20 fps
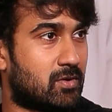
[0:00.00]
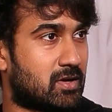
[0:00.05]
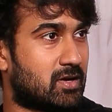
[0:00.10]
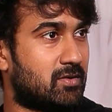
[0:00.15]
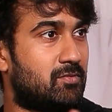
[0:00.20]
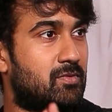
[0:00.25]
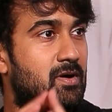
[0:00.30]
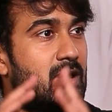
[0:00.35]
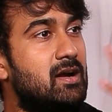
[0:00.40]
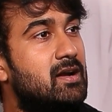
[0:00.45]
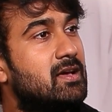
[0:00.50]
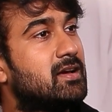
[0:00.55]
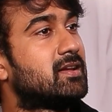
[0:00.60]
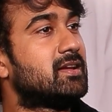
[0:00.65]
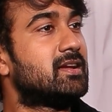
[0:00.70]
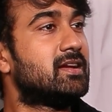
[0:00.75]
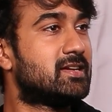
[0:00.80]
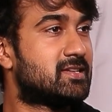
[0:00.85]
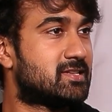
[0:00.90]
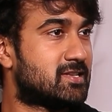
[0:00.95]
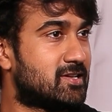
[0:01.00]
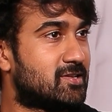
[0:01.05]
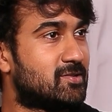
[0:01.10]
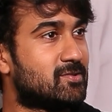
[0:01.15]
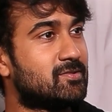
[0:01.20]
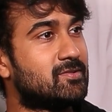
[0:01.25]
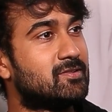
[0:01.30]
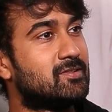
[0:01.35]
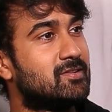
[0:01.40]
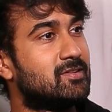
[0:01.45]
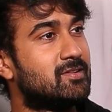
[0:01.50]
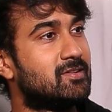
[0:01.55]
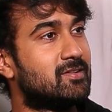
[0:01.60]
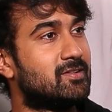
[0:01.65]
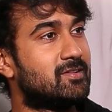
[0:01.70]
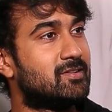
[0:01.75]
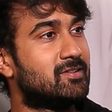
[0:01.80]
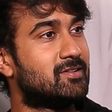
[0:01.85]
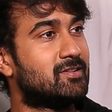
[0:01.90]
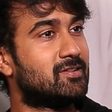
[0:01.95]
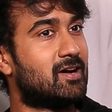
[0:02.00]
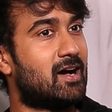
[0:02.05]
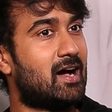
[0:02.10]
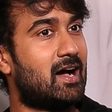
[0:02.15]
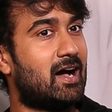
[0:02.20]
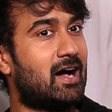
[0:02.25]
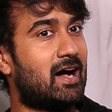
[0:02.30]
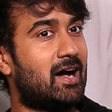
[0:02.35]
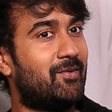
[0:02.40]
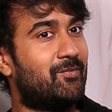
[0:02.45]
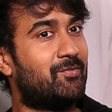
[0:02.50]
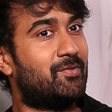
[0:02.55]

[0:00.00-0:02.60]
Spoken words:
oka world create cheyadam, a